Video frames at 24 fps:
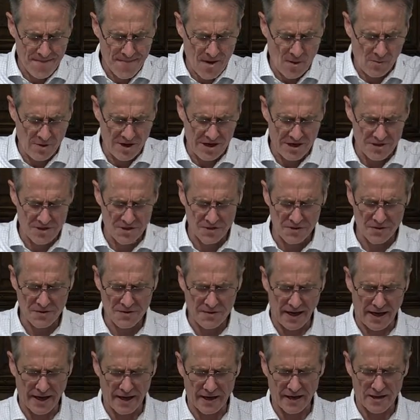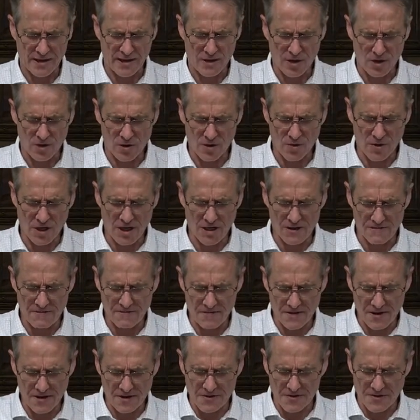We do thank you, our
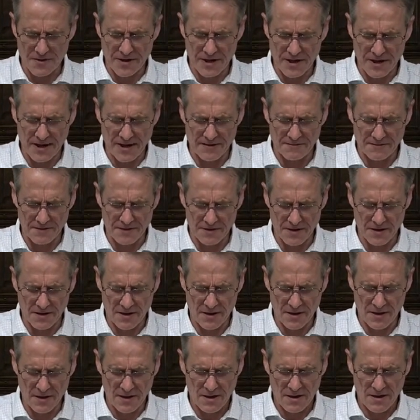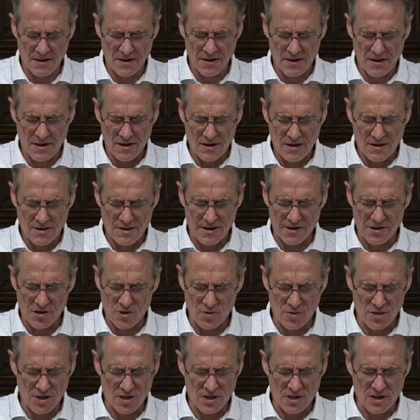Father in heaven, that
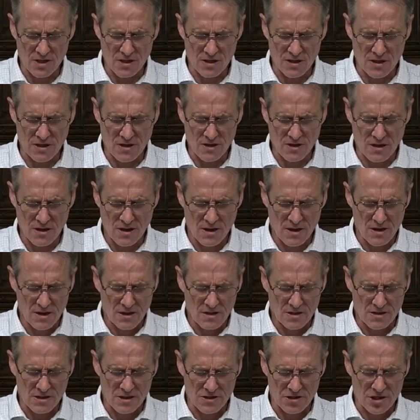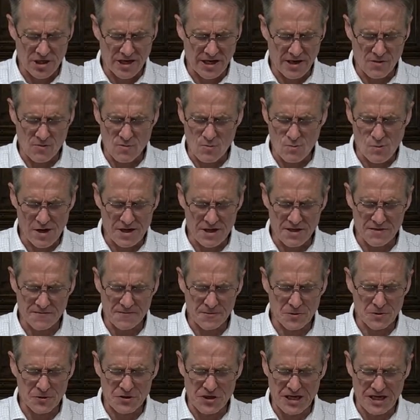you are such a
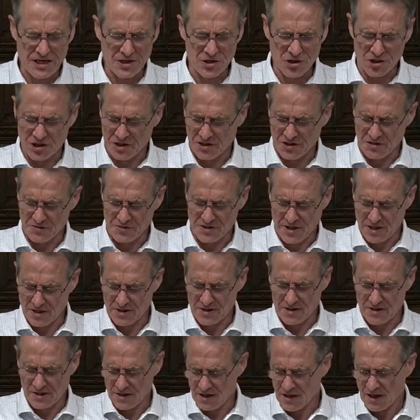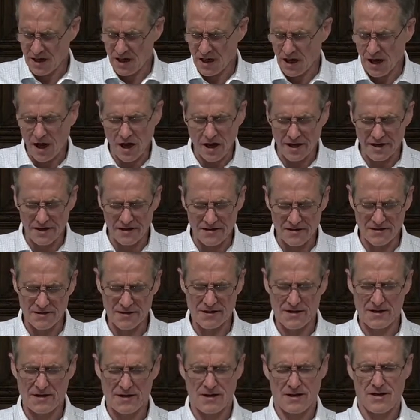wonderful teacher. You don't hide
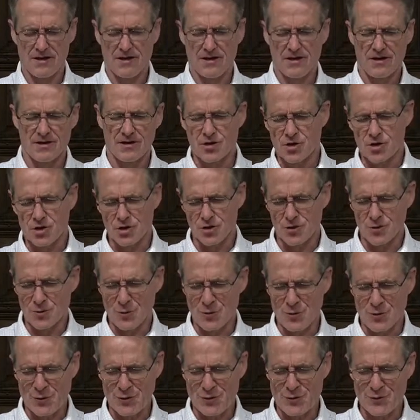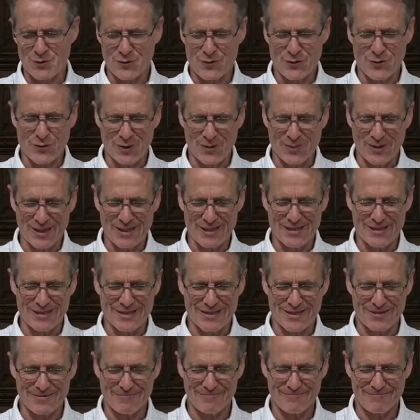truth from
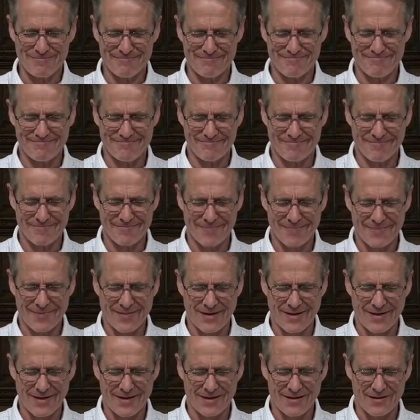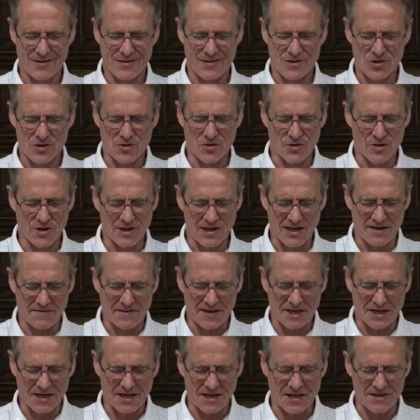us, that you're
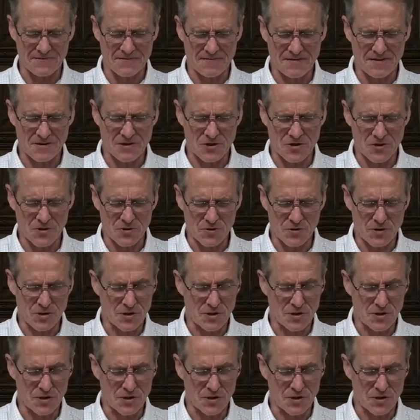loving enough to